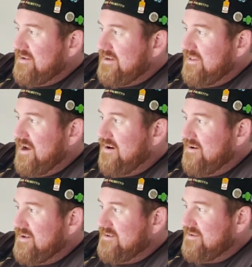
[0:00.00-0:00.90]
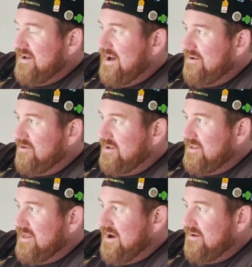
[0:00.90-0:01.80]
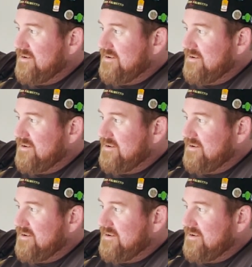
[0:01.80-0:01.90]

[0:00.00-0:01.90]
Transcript: clarity's not really there.